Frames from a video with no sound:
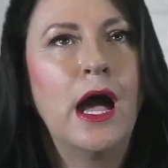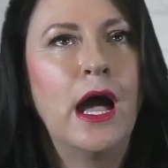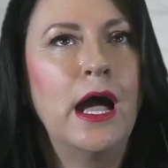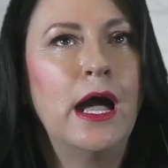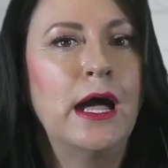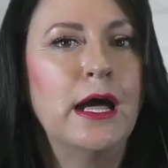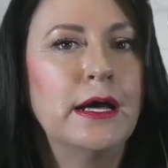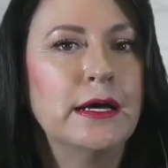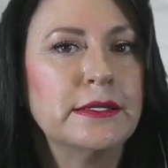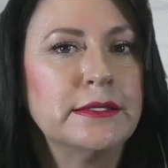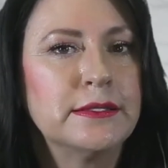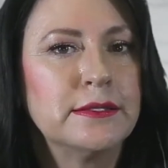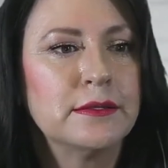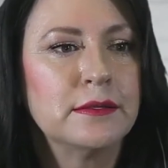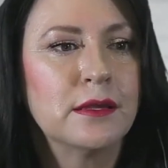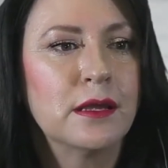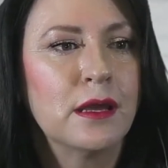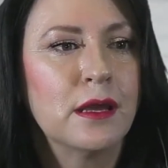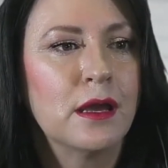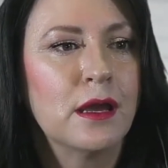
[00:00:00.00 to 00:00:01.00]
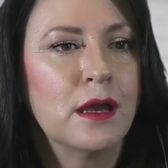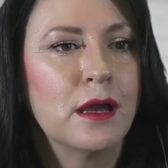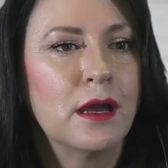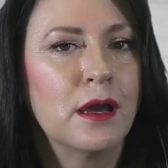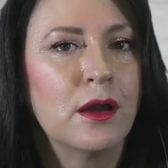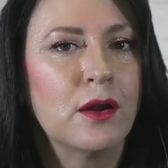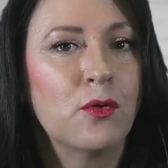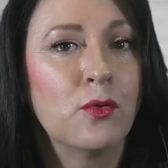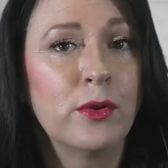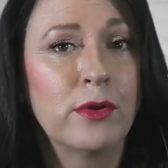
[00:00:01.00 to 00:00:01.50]
we
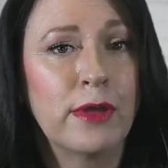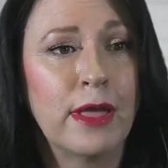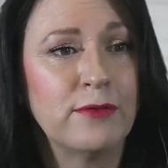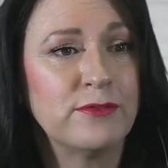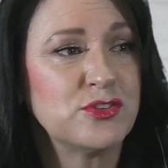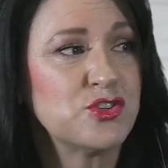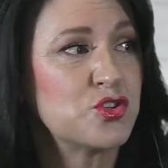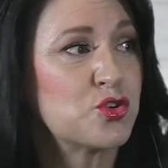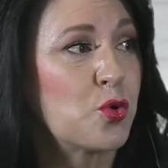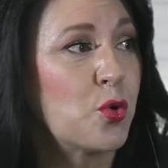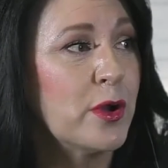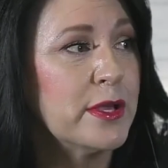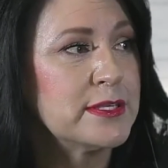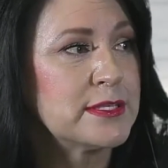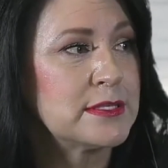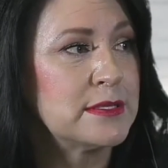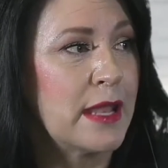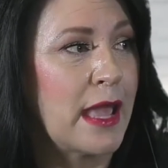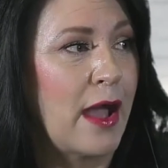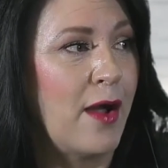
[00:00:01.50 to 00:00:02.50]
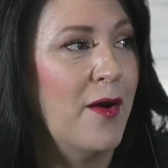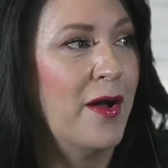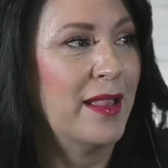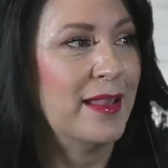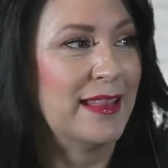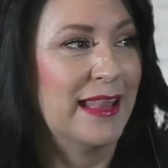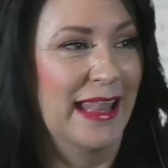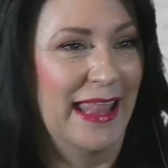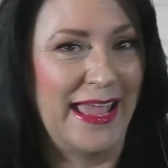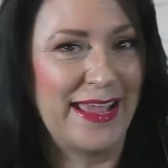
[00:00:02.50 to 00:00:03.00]
don't have a choice now.
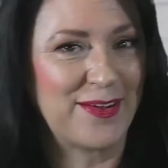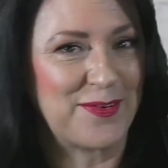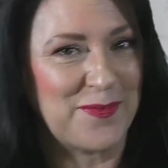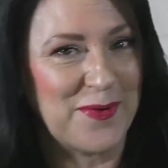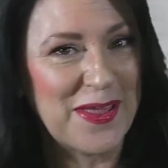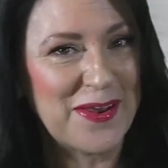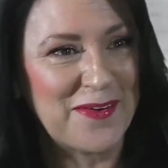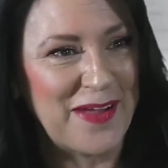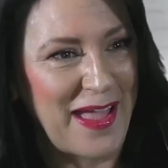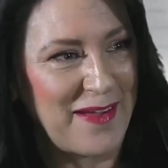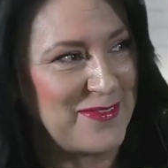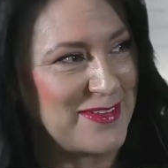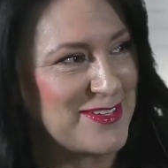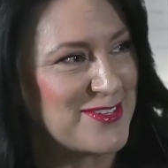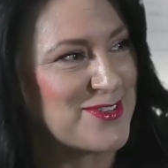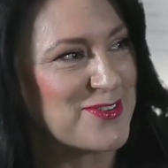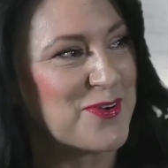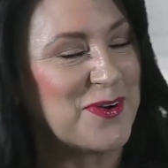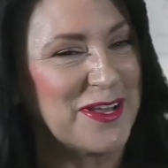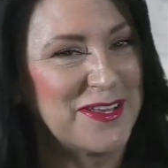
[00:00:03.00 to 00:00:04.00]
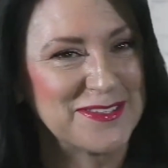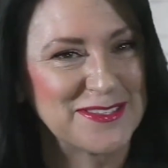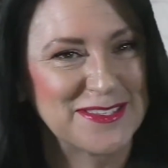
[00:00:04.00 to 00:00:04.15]
We don't have a choice.